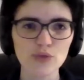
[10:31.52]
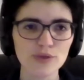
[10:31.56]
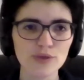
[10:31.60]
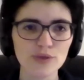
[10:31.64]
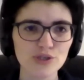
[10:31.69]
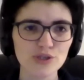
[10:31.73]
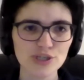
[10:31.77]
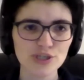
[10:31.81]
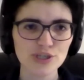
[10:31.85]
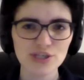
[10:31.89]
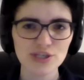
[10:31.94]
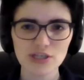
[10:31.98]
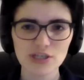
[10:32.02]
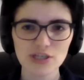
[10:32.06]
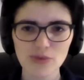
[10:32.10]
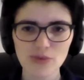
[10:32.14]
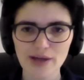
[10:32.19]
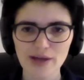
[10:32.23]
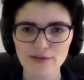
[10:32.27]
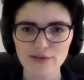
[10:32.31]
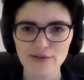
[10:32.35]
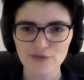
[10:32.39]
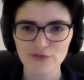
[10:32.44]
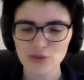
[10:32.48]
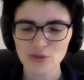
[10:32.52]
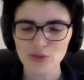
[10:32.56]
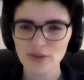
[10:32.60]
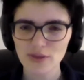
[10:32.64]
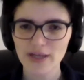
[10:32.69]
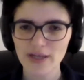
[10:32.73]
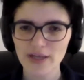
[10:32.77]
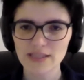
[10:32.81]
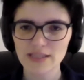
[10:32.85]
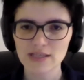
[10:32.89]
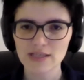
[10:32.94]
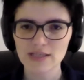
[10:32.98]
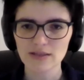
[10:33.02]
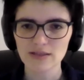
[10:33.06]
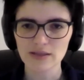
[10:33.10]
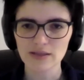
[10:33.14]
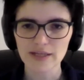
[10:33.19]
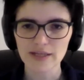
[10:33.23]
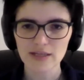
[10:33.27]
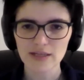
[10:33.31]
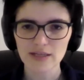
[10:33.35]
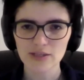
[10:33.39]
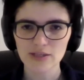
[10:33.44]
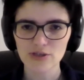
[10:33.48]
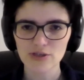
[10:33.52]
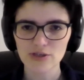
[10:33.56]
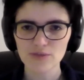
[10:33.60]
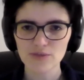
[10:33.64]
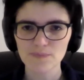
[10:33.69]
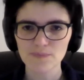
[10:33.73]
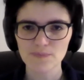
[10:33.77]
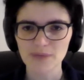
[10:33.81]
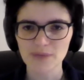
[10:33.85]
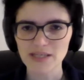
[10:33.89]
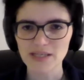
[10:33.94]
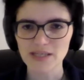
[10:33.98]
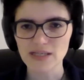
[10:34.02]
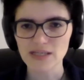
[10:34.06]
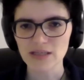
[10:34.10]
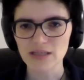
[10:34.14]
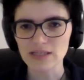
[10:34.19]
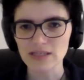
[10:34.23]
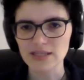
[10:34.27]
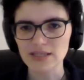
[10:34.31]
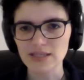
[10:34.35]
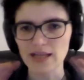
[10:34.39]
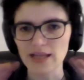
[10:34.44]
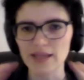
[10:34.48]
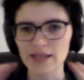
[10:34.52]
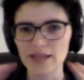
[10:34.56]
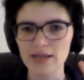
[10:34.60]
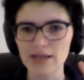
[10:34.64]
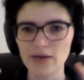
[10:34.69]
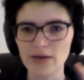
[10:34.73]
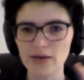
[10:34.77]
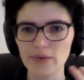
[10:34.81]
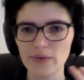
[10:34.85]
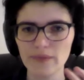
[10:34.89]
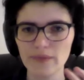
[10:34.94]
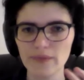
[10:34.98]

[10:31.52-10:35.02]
just need to add a few lines in the likelihood, basically telling it,